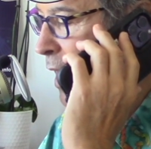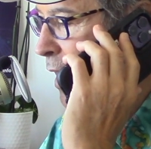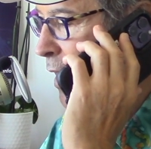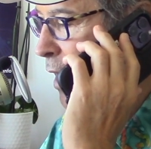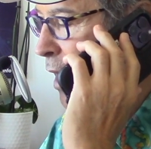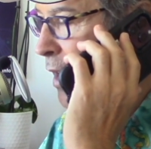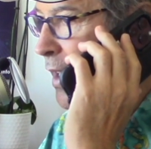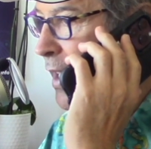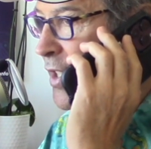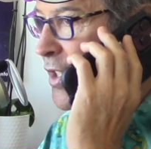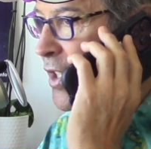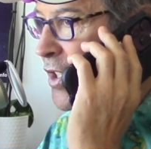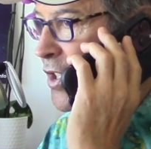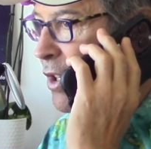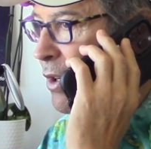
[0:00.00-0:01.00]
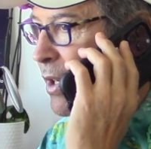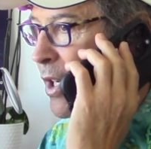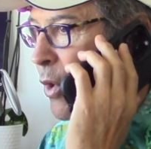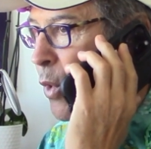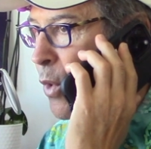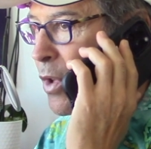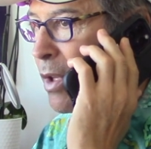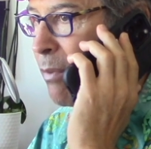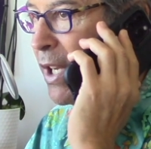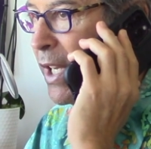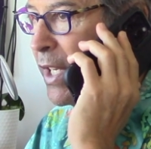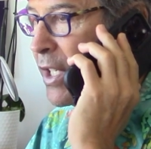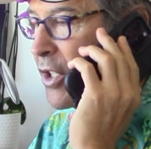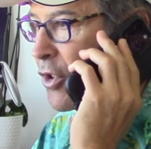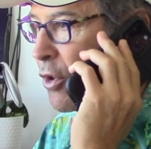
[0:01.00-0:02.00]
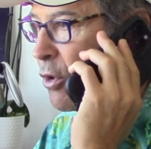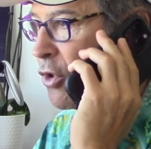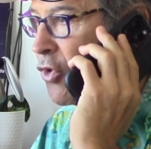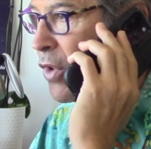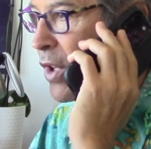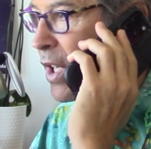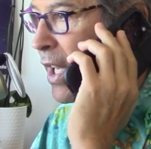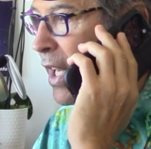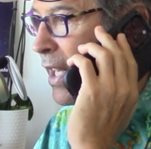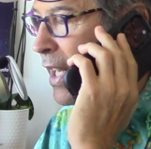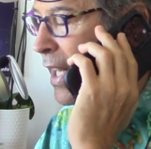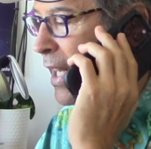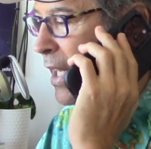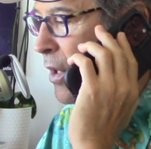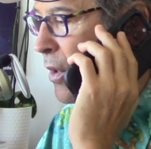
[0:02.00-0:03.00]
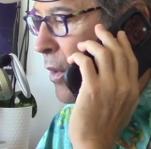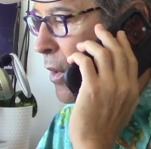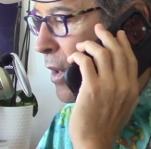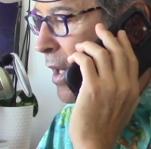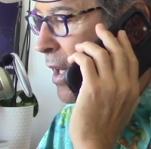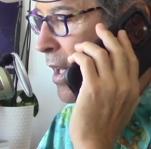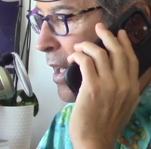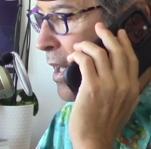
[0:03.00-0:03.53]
an unnecessary orthopedic surgery and heal